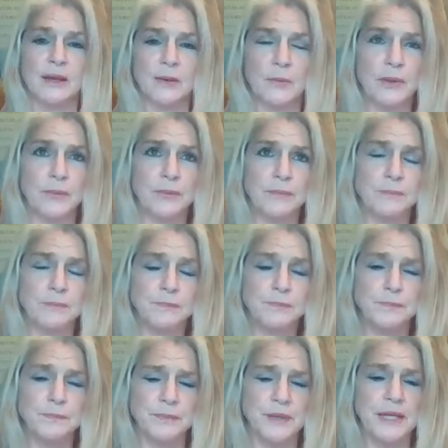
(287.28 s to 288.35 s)
we would
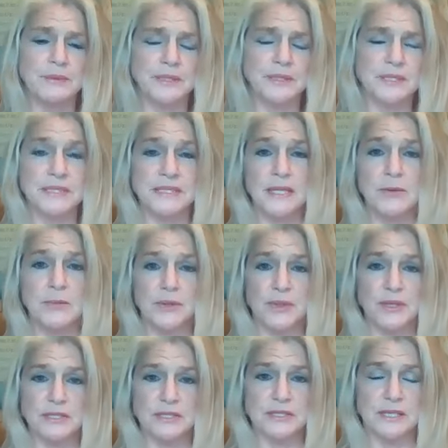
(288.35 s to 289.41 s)
be able to see where
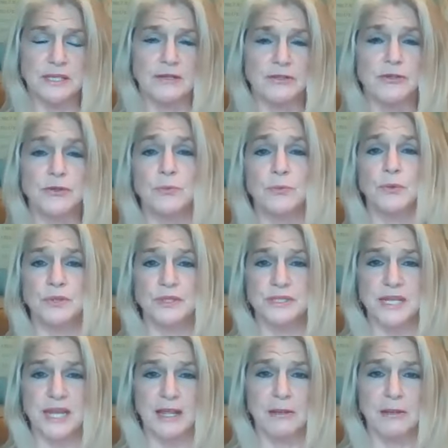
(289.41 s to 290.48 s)
this new moon
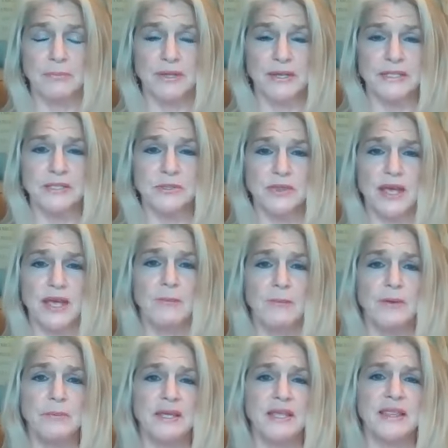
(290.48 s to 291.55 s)
is taking place. So that
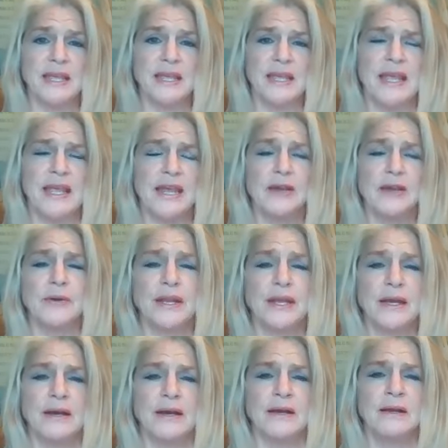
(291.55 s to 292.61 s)
would be the
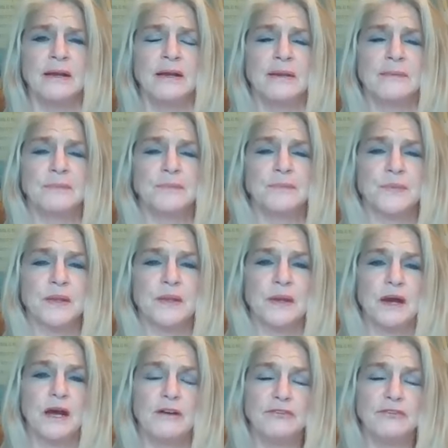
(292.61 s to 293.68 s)
area
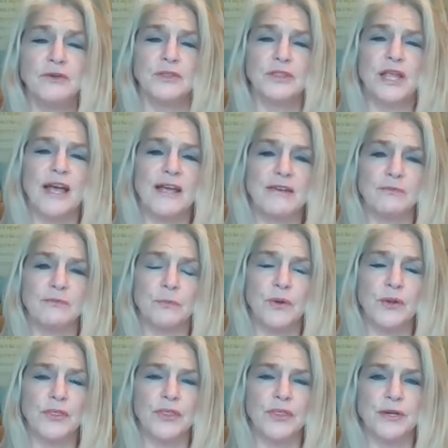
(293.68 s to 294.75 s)
of your life
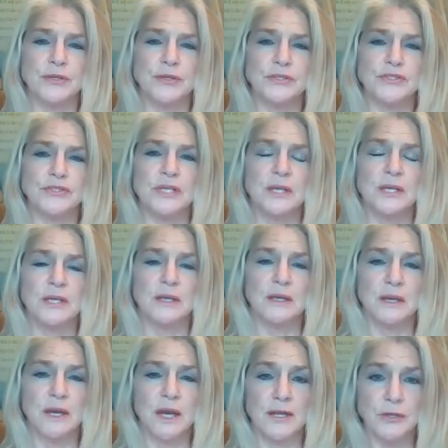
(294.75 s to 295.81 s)
where there's
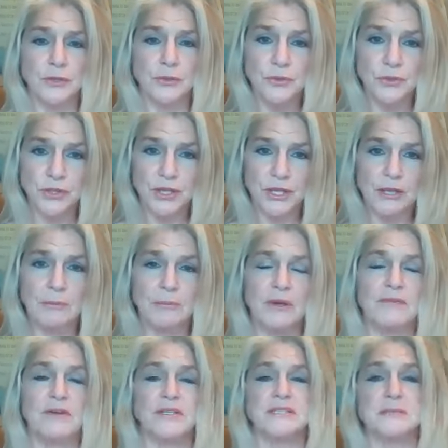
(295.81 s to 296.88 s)
a new theme
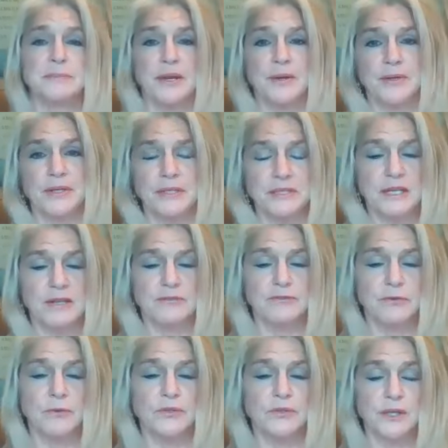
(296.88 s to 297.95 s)
of experience
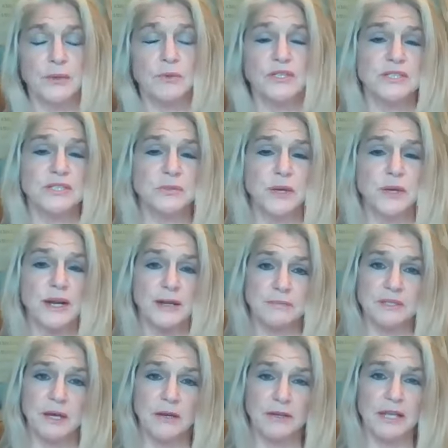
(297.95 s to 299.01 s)
unfolding, which is what
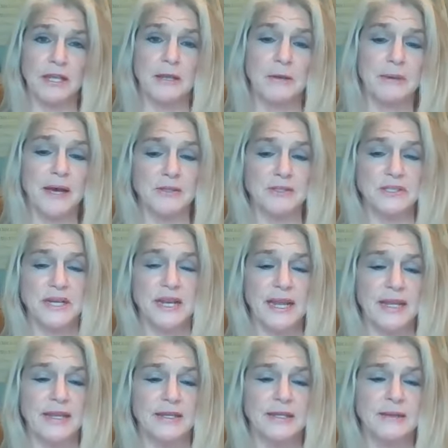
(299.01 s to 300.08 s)
I'm talking about
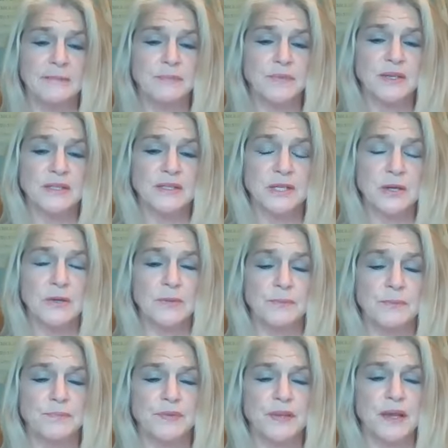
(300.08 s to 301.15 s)
today.
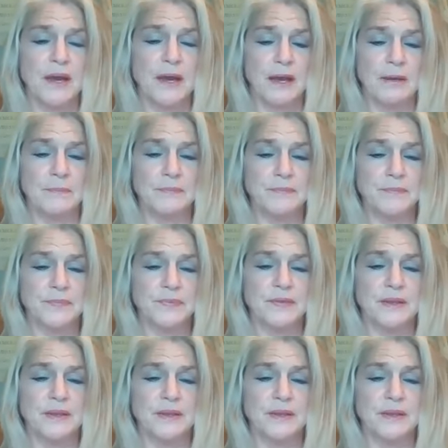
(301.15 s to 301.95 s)
So on